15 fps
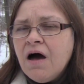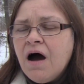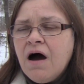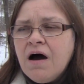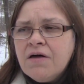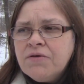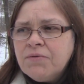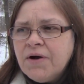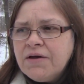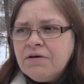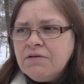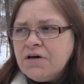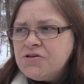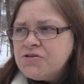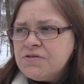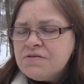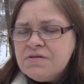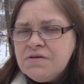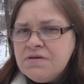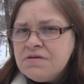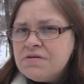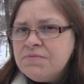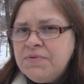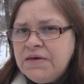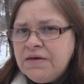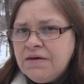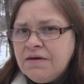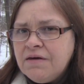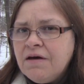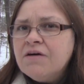Uh, the regulations need to
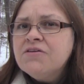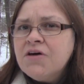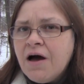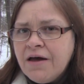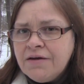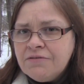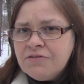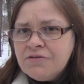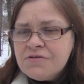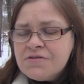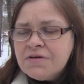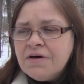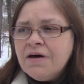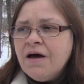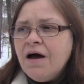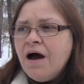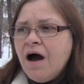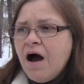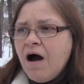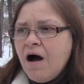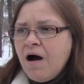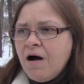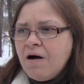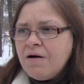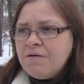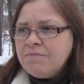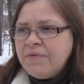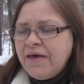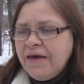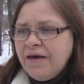be tightened
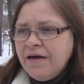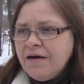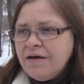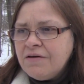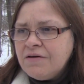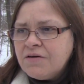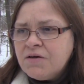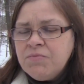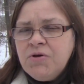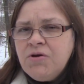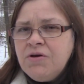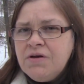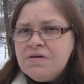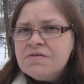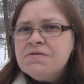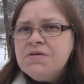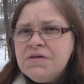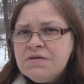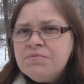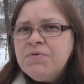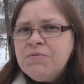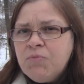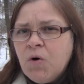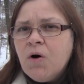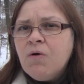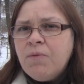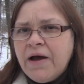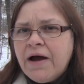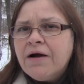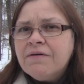um, and communities need to be more
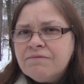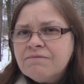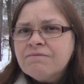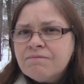aware.